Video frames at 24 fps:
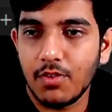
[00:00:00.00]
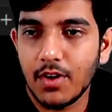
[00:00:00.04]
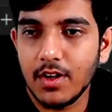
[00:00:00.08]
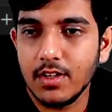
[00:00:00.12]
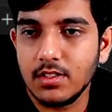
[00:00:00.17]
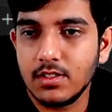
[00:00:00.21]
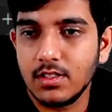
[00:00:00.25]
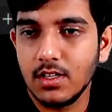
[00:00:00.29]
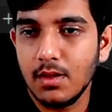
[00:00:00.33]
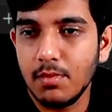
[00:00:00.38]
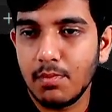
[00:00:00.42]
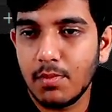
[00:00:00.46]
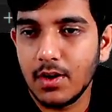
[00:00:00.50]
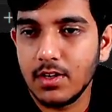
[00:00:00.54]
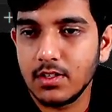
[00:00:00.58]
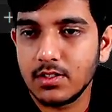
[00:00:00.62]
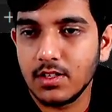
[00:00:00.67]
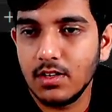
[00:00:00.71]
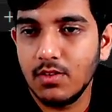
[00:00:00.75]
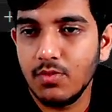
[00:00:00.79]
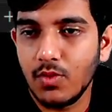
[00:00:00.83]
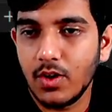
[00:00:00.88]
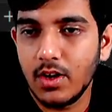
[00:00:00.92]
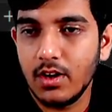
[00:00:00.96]
If I say
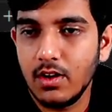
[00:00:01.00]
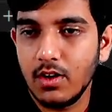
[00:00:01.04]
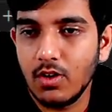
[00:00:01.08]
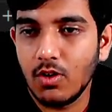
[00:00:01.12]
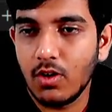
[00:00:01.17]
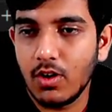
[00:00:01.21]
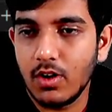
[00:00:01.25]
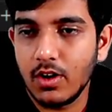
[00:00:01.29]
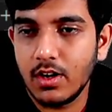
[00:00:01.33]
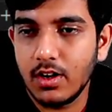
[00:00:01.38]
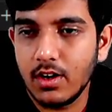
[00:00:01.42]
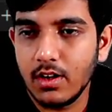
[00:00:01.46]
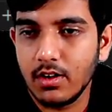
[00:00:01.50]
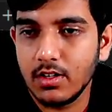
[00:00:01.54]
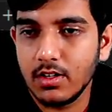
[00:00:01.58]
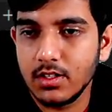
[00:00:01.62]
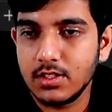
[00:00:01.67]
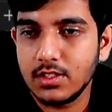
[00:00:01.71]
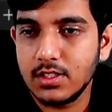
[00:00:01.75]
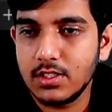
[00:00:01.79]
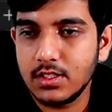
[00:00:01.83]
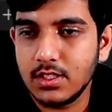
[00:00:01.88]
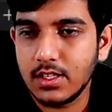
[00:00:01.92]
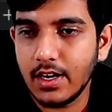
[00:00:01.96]
person1
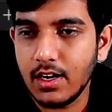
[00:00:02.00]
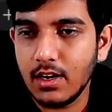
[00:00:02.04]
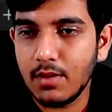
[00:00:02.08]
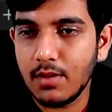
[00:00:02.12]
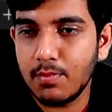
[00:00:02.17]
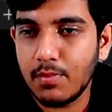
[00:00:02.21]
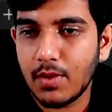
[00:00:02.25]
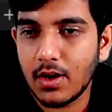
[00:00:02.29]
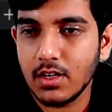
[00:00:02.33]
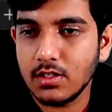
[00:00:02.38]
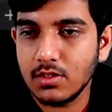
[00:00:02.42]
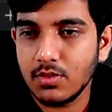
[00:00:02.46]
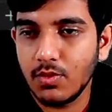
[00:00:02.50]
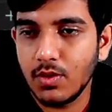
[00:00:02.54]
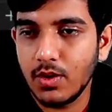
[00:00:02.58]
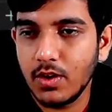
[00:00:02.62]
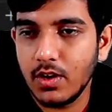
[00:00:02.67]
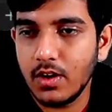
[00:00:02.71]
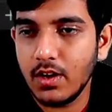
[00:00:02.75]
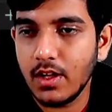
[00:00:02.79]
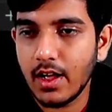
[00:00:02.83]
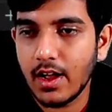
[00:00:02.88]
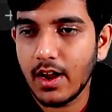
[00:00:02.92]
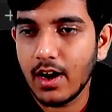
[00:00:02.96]
dot set
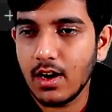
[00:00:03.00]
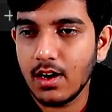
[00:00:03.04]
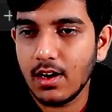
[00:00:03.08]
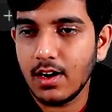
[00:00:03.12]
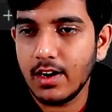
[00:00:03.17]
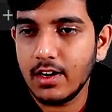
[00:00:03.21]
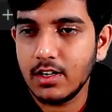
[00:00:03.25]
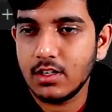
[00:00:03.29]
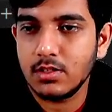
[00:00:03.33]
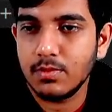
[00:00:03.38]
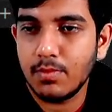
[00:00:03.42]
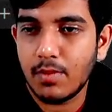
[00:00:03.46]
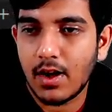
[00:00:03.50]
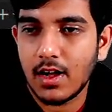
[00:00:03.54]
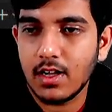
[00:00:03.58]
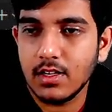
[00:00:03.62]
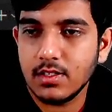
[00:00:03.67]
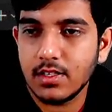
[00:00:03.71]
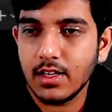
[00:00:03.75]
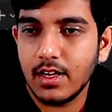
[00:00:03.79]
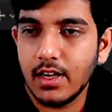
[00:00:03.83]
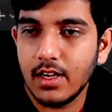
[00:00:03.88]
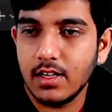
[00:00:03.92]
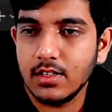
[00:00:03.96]
password, and let's
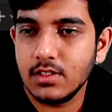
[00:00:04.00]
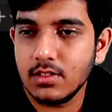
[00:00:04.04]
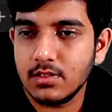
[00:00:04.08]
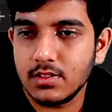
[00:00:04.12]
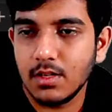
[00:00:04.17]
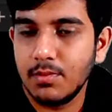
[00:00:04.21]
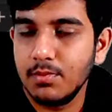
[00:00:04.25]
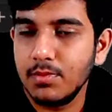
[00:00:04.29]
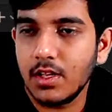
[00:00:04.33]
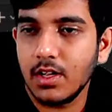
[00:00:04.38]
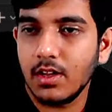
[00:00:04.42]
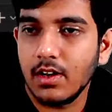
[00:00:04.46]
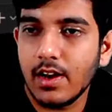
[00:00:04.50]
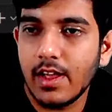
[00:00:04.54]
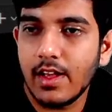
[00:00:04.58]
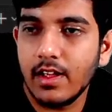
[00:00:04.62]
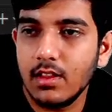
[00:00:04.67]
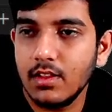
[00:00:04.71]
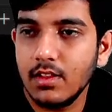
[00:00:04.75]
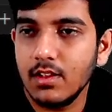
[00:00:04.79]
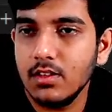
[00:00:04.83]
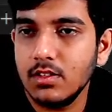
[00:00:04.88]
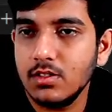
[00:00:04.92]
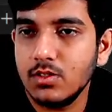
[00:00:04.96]
pass as something
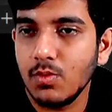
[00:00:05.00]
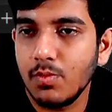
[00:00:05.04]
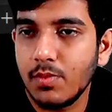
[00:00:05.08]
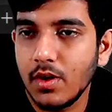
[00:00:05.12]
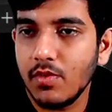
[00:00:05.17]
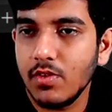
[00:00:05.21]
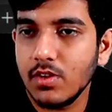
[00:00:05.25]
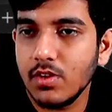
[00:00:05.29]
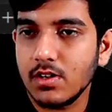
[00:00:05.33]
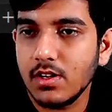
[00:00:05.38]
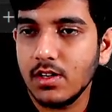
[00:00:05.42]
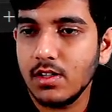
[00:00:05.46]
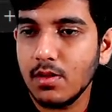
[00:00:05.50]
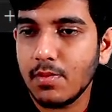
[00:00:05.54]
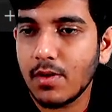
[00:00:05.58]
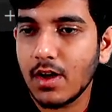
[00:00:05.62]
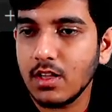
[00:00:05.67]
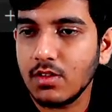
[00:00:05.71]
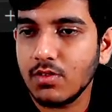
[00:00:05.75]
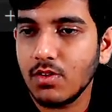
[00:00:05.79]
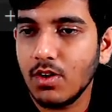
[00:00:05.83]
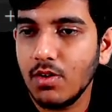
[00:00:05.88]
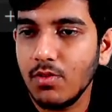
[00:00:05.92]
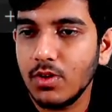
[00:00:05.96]
like this. So previously the
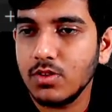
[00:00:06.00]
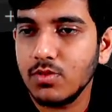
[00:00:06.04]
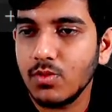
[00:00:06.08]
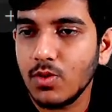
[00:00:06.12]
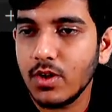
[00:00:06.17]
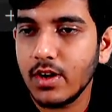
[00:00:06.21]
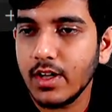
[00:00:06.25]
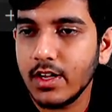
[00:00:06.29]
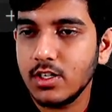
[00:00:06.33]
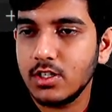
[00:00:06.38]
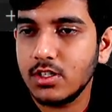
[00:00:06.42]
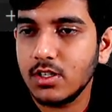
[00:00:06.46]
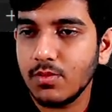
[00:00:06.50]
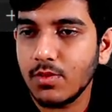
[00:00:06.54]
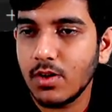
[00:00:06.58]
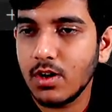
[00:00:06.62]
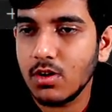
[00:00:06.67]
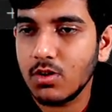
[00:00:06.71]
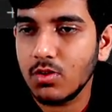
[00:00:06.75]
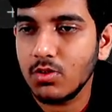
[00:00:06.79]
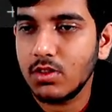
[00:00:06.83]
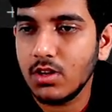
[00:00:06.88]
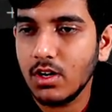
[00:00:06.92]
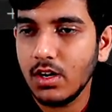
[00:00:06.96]
password was what,
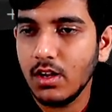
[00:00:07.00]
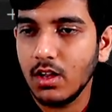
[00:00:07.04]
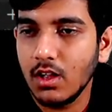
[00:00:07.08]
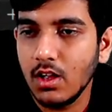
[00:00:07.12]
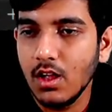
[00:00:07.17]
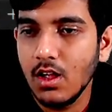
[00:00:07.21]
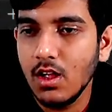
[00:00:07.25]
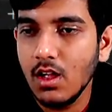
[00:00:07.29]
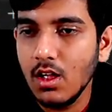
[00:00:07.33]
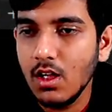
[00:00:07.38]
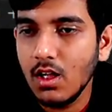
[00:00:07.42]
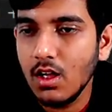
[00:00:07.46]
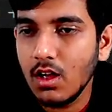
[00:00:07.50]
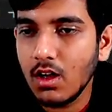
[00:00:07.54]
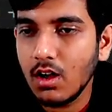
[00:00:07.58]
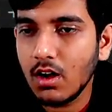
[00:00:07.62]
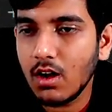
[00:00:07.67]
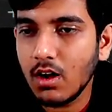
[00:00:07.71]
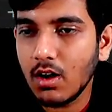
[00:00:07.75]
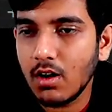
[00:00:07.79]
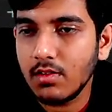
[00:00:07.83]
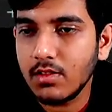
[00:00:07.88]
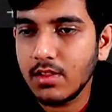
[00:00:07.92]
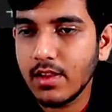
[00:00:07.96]
hj123.
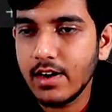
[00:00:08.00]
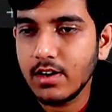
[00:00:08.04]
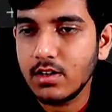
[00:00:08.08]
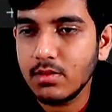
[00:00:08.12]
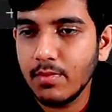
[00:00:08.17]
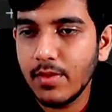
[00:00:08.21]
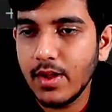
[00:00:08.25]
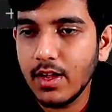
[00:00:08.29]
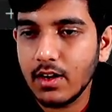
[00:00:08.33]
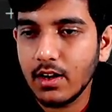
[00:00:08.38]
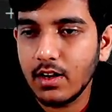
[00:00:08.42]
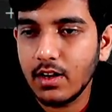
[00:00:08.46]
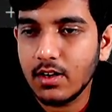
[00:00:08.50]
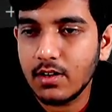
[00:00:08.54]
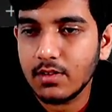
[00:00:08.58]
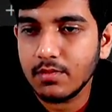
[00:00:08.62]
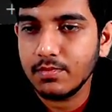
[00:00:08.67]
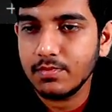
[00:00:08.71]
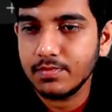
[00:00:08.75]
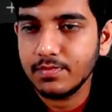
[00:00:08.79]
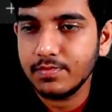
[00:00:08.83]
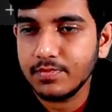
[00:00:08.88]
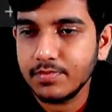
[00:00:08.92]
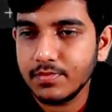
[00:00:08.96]
Let's make
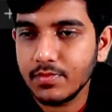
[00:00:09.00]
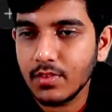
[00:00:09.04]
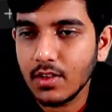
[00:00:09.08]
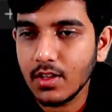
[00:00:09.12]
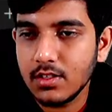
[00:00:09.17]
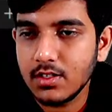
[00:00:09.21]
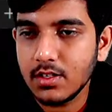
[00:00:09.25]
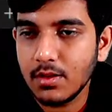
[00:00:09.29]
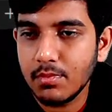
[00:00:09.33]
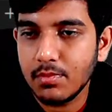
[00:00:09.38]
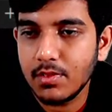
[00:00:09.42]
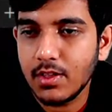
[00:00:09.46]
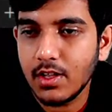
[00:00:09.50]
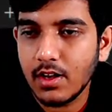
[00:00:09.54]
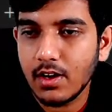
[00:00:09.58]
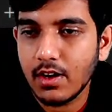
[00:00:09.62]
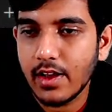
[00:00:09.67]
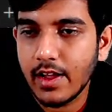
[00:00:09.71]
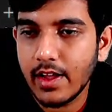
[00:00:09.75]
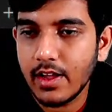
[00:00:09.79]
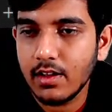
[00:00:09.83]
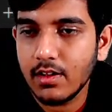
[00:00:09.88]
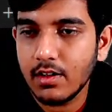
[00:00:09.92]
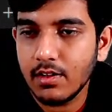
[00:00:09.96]
it
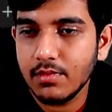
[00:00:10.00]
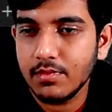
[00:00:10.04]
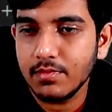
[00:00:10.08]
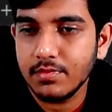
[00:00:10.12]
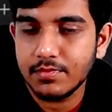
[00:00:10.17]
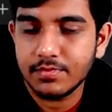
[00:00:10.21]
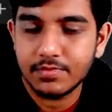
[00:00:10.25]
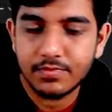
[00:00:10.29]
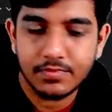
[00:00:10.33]
something like